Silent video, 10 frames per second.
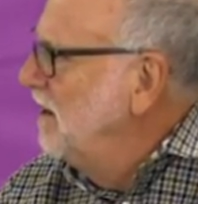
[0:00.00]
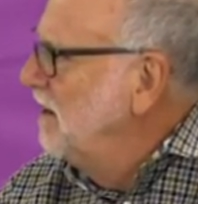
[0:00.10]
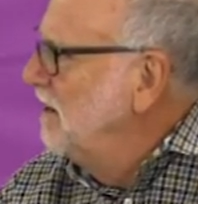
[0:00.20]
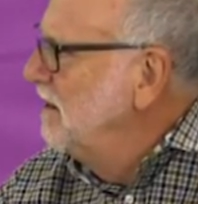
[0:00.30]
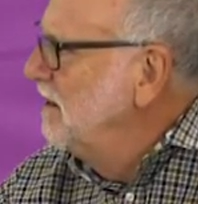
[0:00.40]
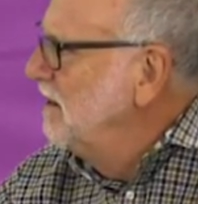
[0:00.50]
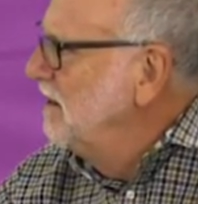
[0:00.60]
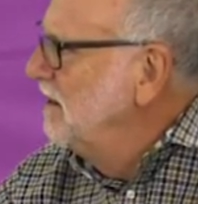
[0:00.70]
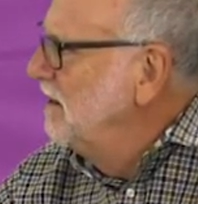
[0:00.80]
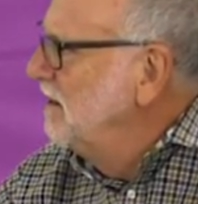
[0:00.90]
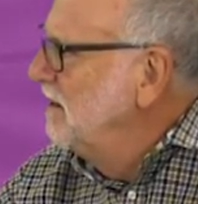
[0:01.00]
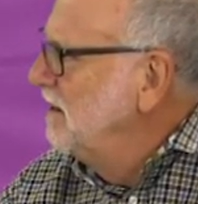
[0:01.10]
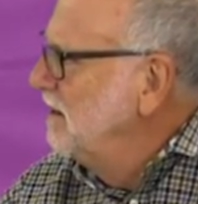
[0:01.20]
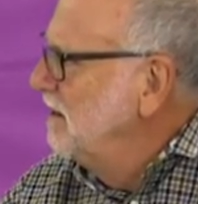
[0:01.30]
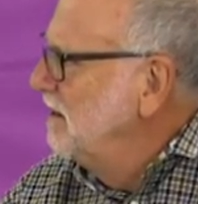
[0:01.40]

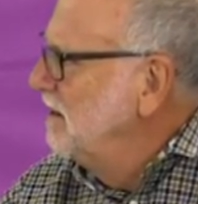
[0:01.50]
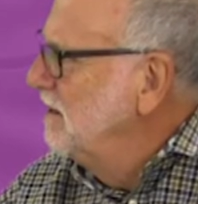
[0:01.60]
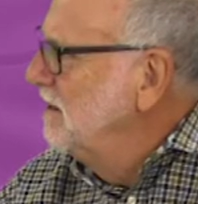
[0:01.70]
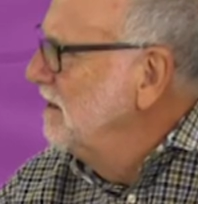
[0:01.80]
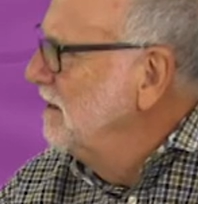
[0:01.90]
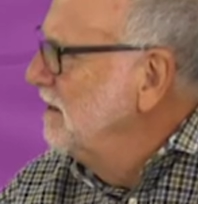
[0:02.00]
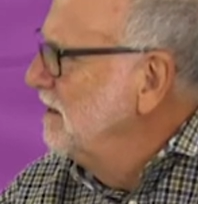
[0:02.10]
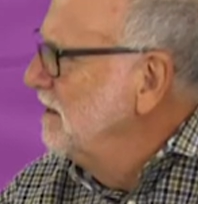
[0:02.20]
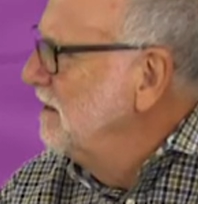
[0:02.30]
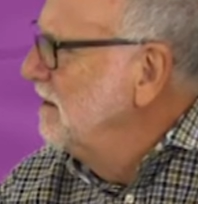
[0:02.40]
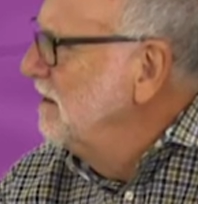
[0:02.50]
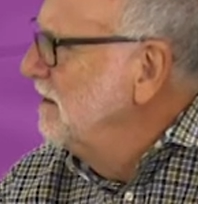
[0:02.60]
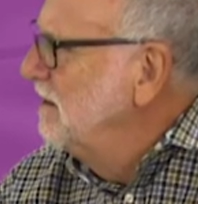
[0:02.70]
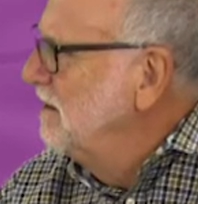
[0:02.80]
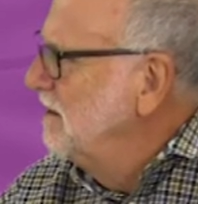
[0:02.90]

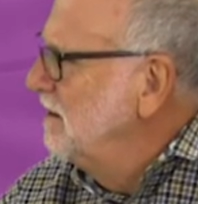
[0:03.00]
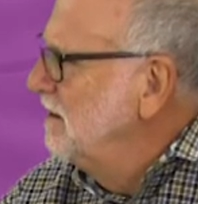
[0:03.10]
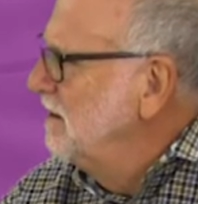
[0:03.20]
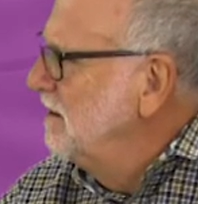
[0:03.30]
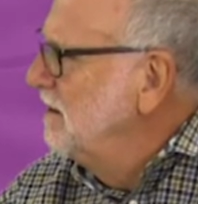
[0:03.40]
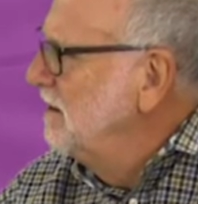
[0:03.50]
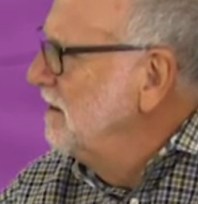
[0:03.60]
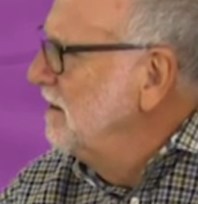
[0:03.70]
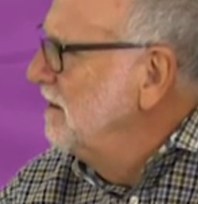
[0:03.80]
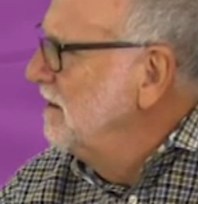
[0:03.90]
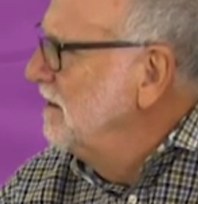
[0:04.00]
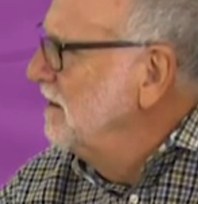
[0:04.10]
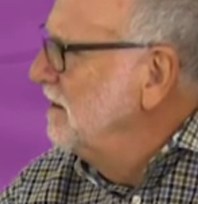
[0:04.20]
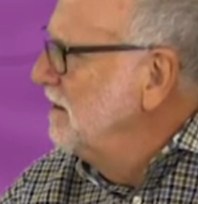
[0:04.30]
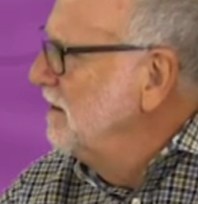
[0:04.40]

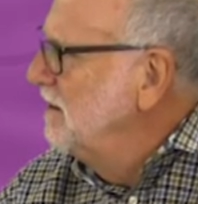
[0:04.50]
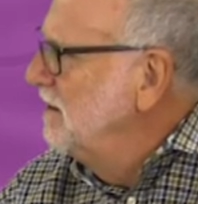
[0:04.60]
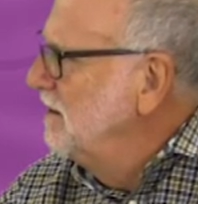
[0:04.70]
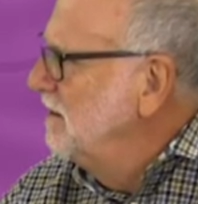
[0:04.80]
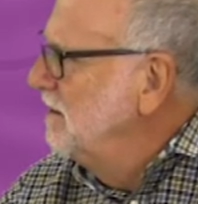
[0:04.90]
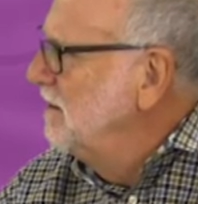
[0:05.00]
(silent)